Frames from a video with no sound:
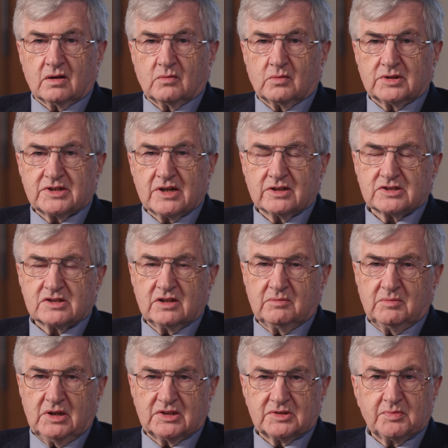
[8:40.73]
which
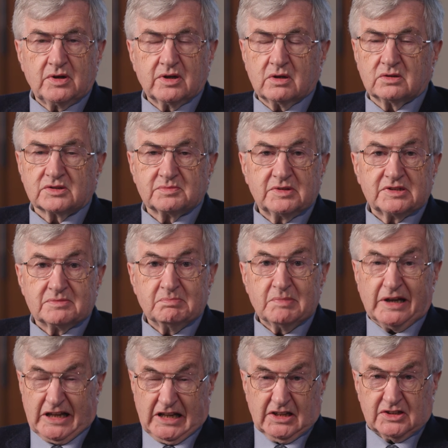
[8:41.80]
actually protocols means
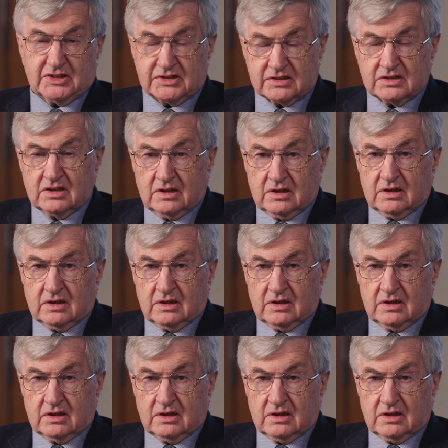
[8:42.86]
minutes,